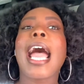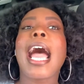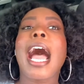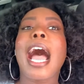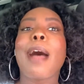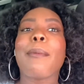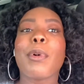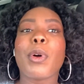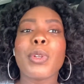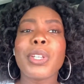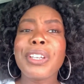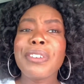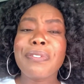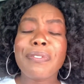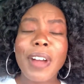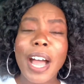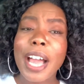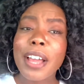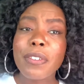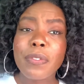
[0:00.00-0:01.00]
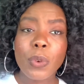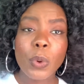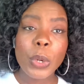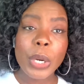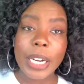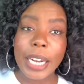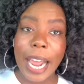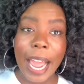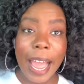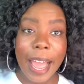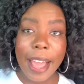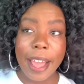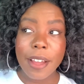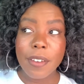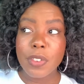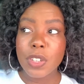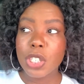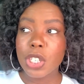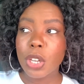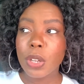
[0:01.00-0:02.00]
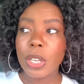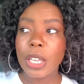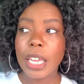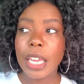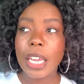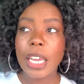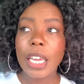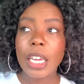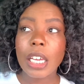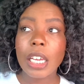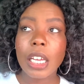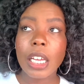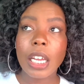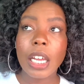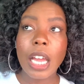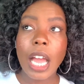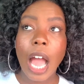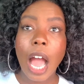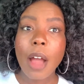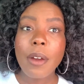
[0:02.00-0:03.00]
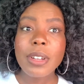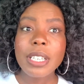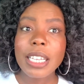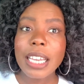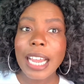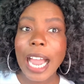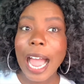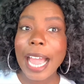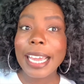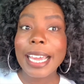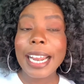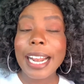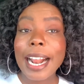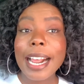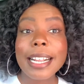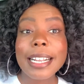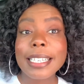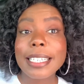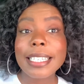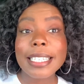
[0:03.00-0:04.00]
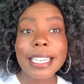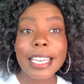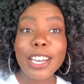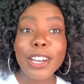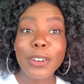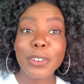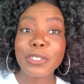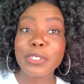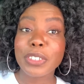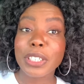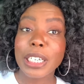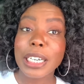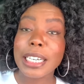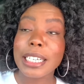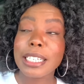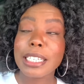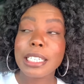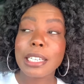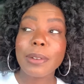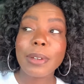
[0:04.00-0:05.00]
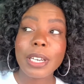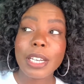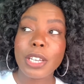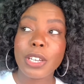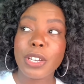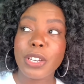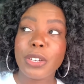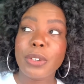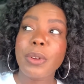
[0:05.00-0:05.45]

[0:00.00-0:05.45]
I'm only 5'4.5", so, like, I was like, I cannot see over it. So anywho,